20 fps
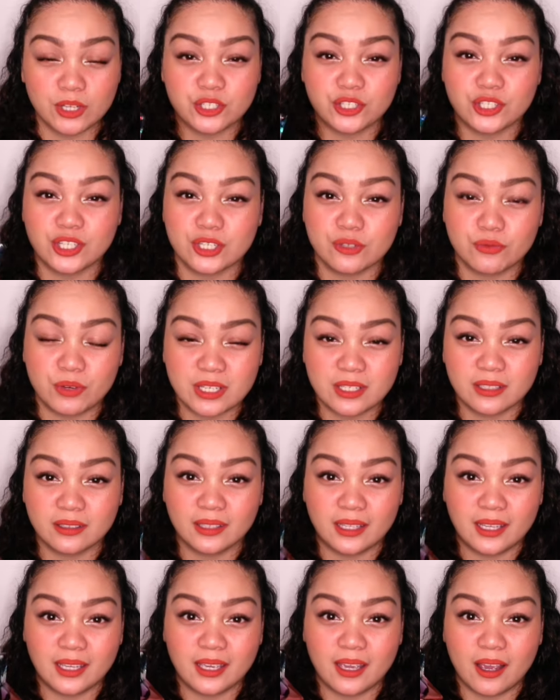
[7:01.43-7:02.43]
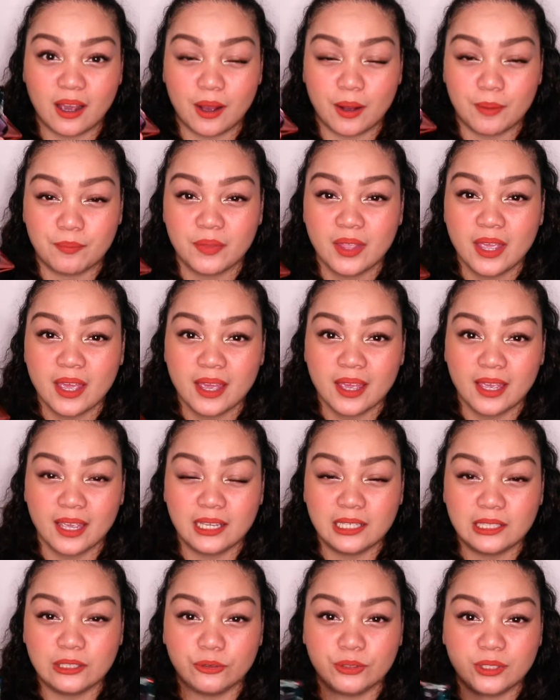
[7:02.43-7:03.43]
She just recently
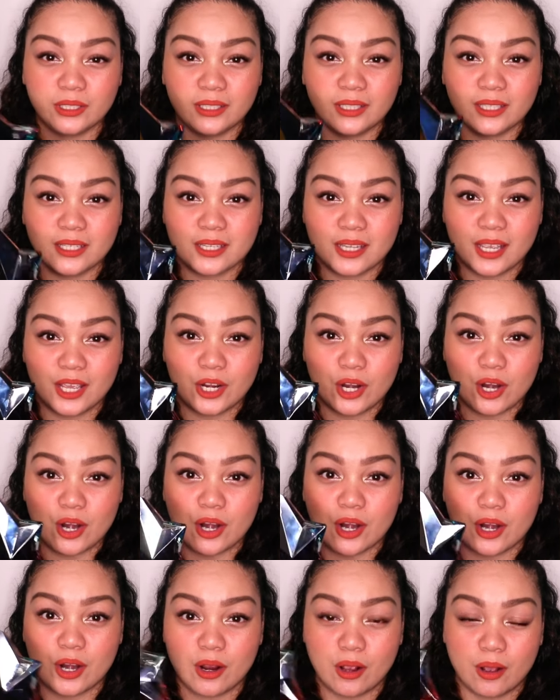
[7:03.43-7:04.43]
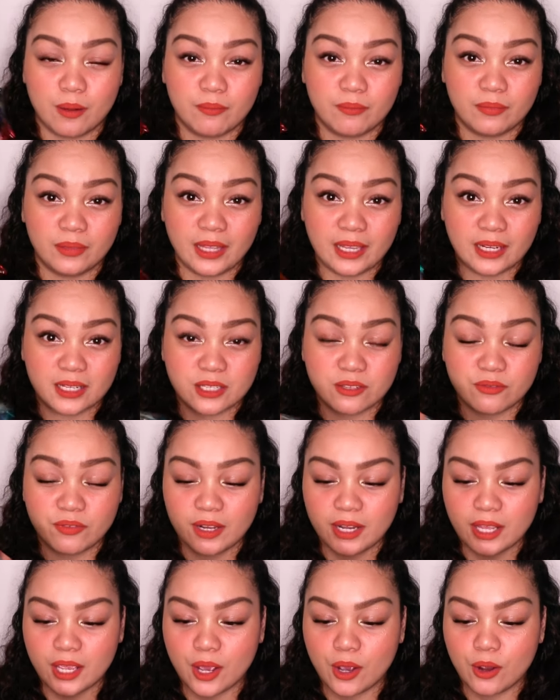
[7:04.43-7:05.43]
included this in her latest
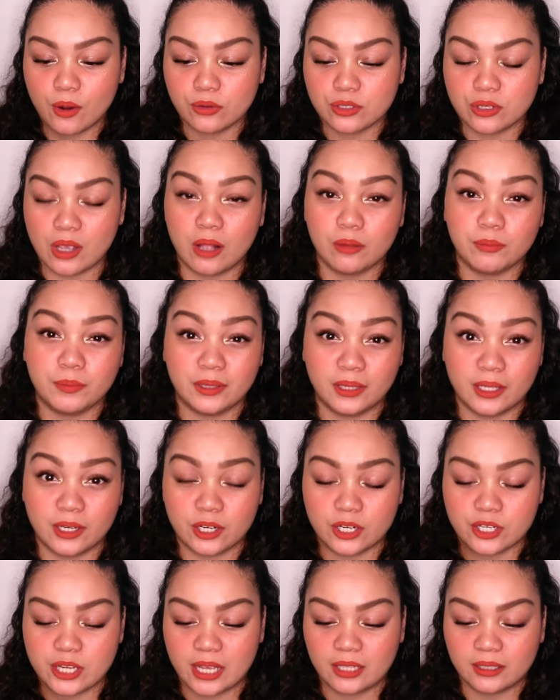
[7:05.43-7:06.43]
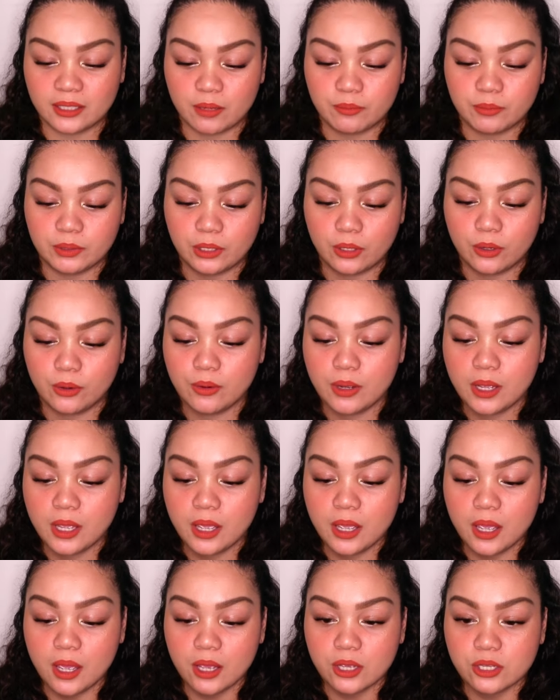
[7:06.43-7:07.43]
video, so I'll link her channel down below.
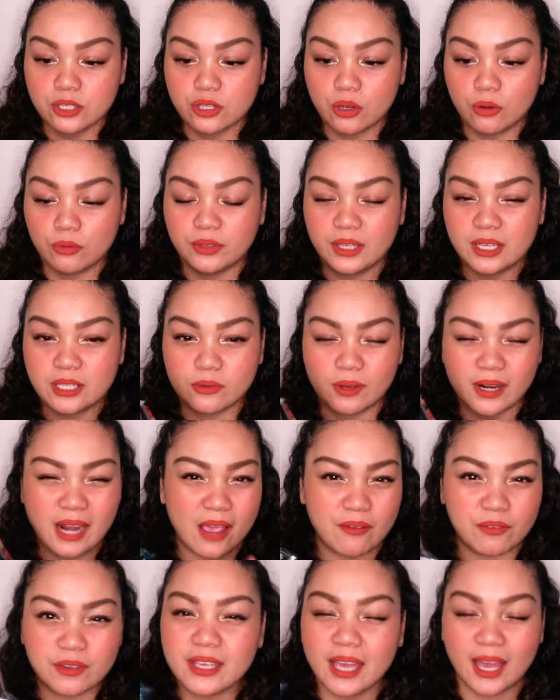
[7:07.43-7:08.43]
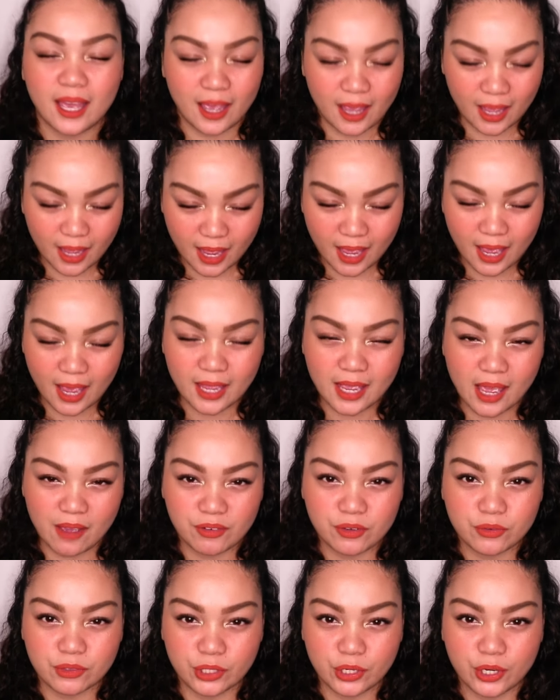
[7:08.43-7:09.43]
So this one, I
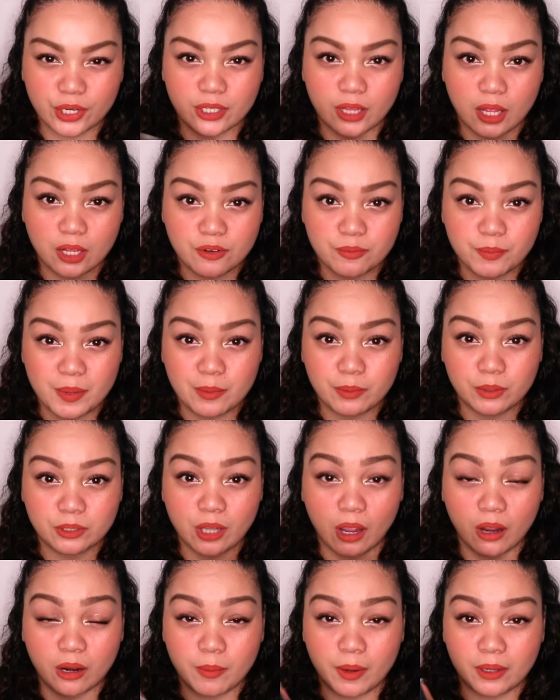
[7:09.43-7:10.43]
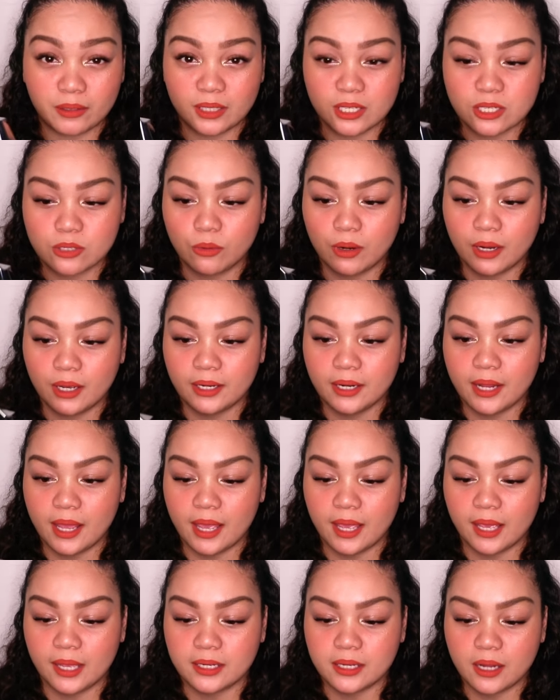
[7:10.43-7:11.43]
haven't really heard a lot of people talk about this one,
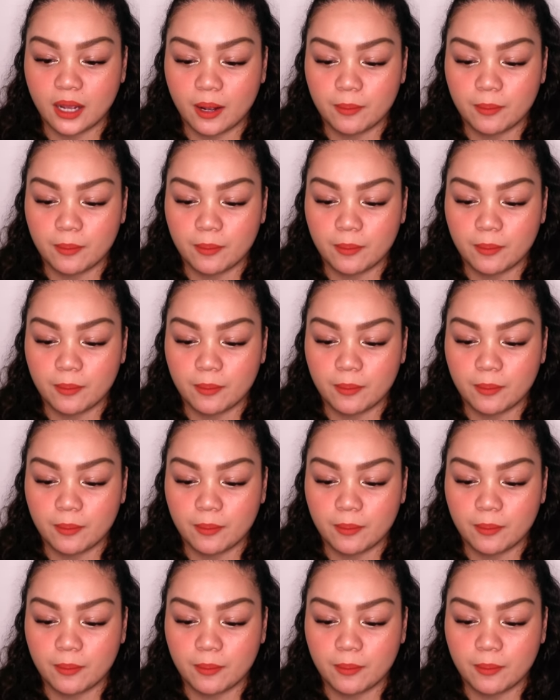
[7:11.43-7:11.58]
and